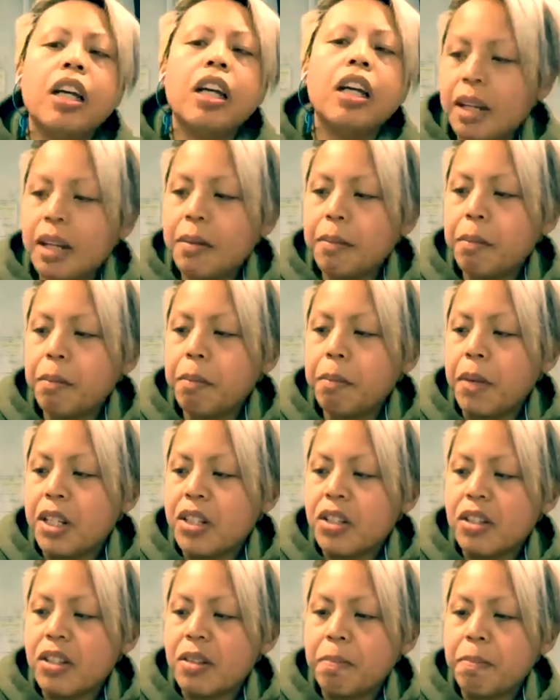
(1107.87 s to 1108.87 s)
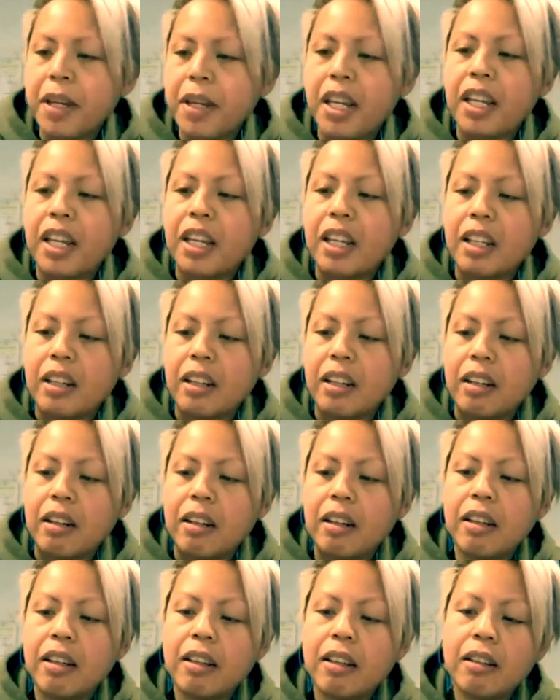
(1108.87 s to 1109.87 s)
it must have been
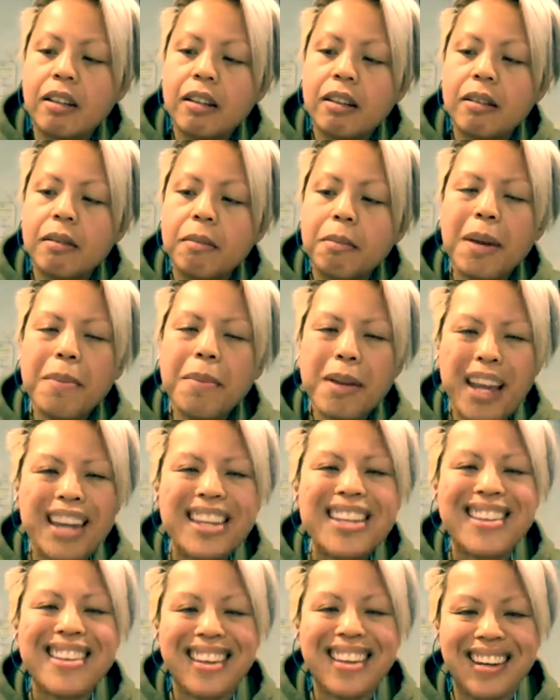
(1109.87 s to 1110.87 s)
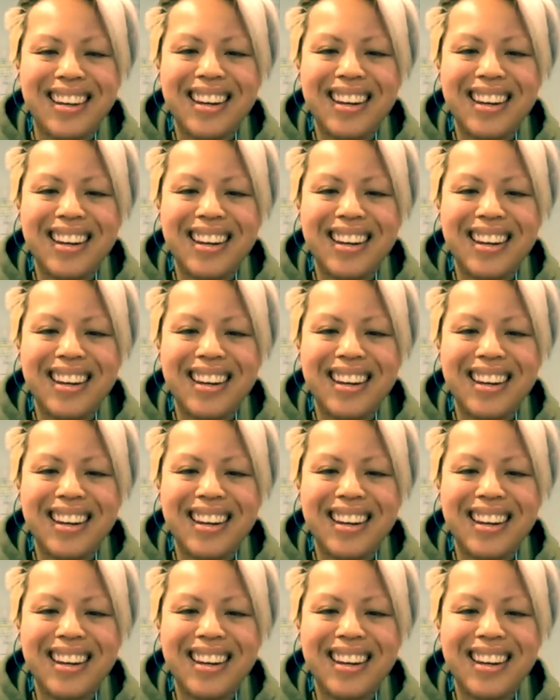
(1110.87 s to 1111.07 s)
maybe a year.